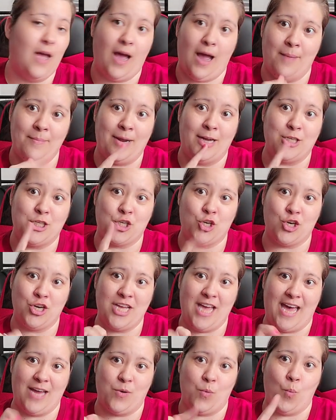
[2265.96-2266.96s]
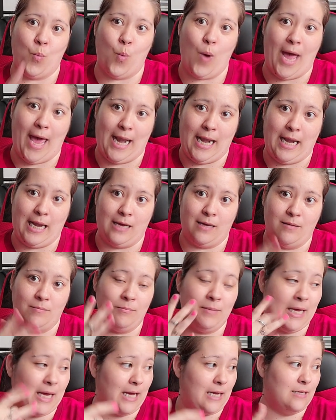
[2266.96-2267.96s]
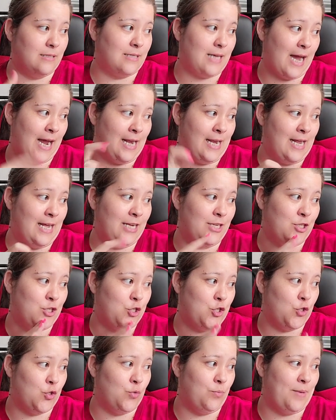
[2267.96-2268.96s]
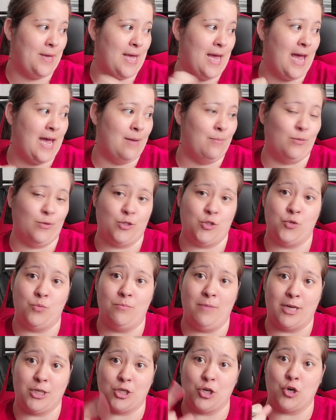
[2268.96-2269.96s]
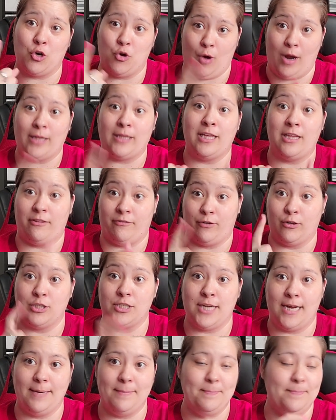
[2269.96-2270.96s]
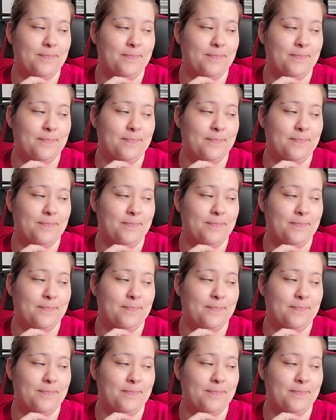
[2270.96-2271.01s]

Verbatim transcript: I'm not sure yet when because I need to be able to measure correctly the first time